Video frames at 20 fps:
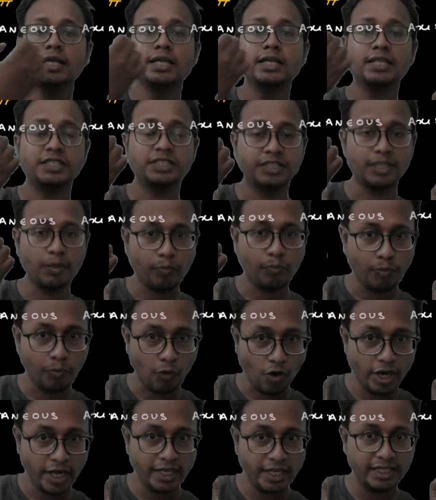is the
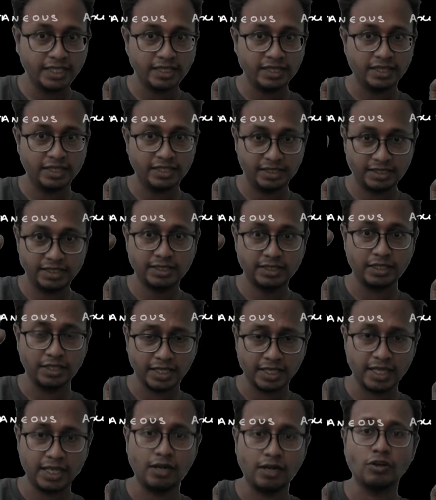point in this
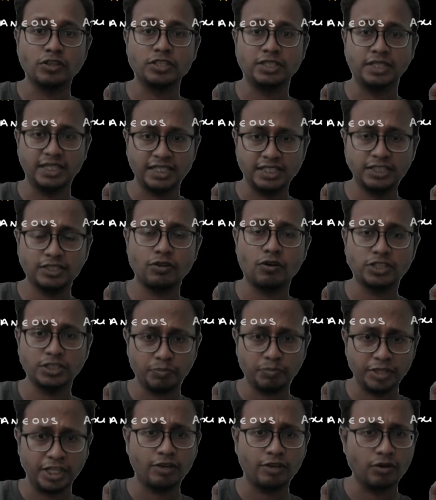circle or disc or
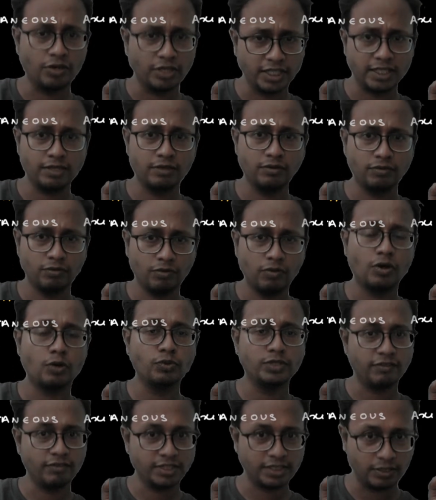sphere or ring or
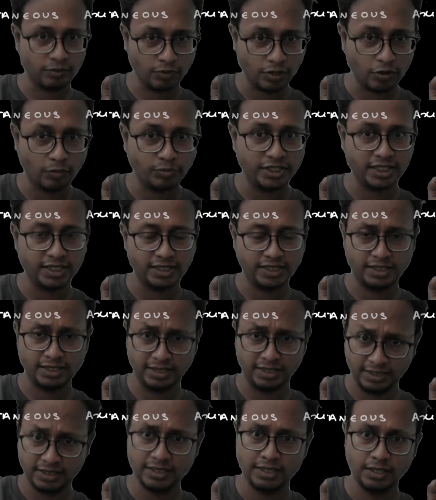whichever circular object it
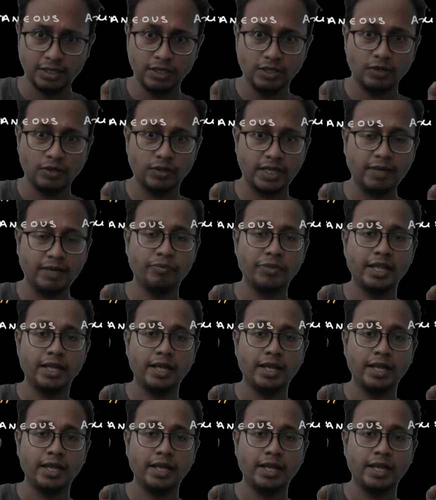is. Okay?